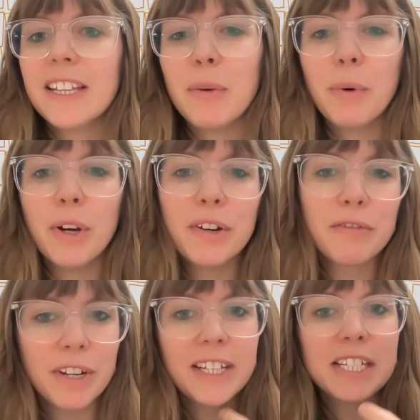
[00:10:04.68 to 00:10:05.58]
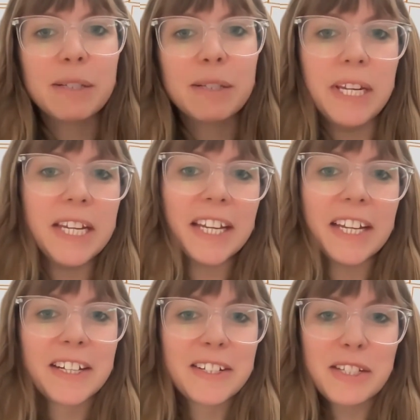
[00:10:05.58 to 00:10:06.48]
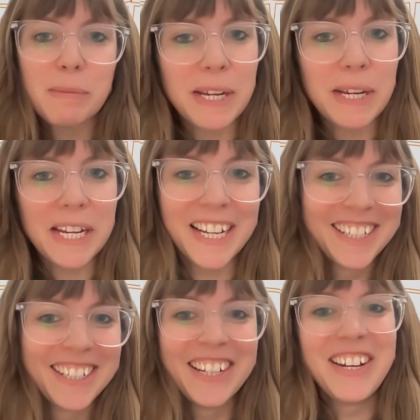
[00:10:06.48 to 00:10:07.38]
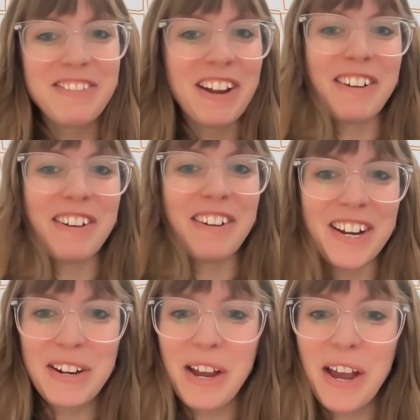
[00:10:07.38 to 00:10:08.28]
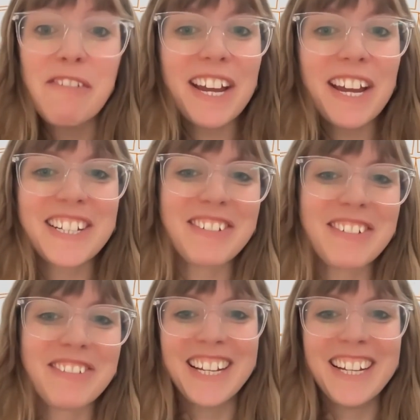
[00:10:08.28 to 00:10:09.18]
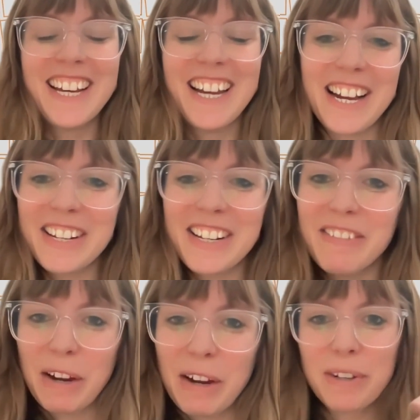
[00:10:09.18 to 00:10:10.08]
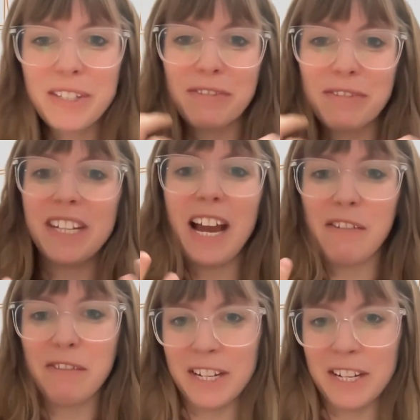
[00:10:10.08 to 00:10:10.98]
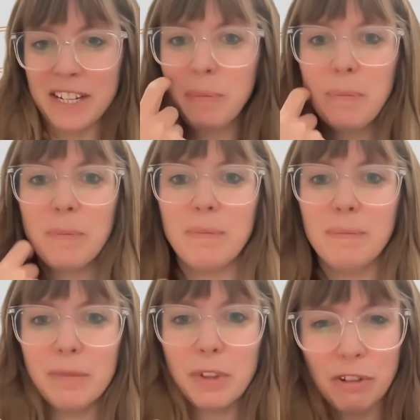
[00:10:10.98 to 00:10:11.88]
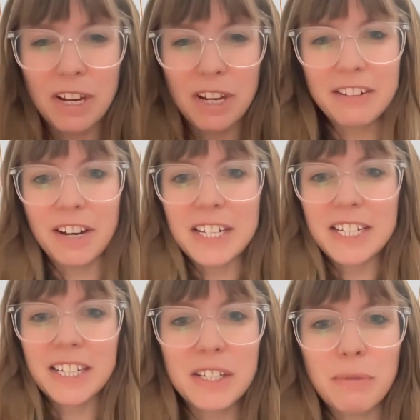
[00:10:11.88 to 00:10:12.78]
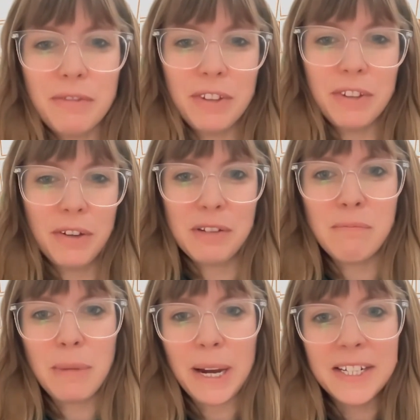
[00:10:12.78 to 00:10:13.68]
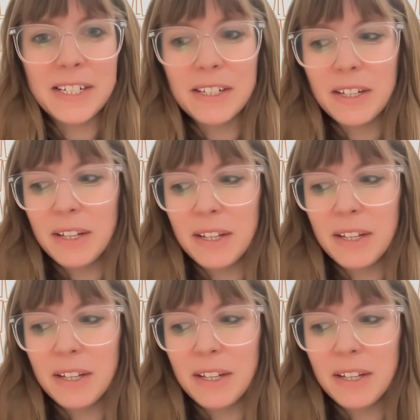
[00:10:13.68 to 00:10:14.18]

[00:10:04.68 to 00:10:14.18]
they weren't really speaking to me very effectively. I wasn't really having creative ideas with those in mind,